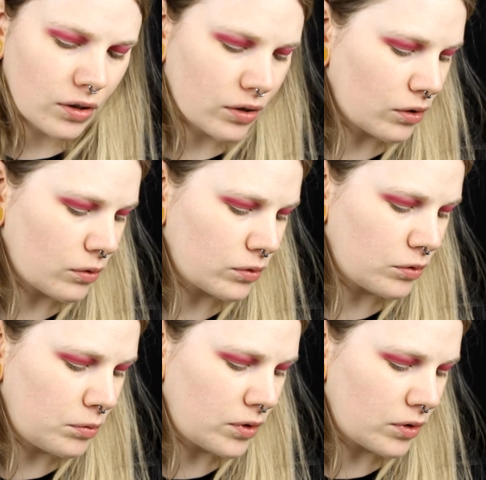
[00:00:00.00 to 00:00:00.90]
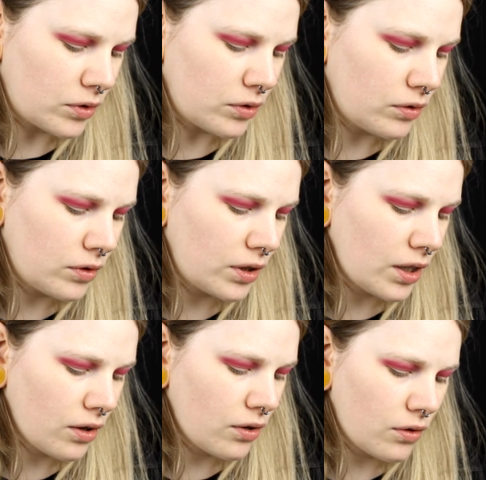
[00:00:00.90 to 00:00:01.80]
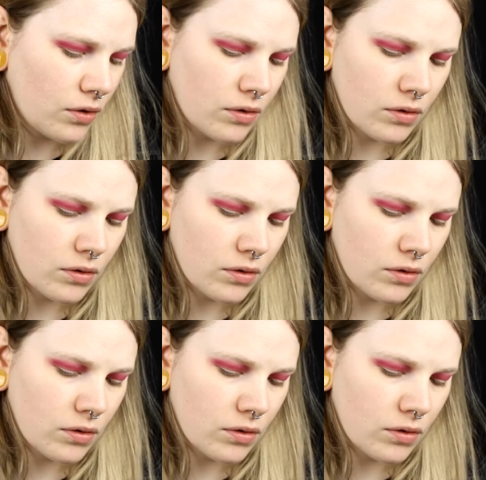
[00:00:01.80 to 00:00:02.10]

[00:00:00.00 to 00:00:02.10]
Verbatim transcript: are going to be so good together.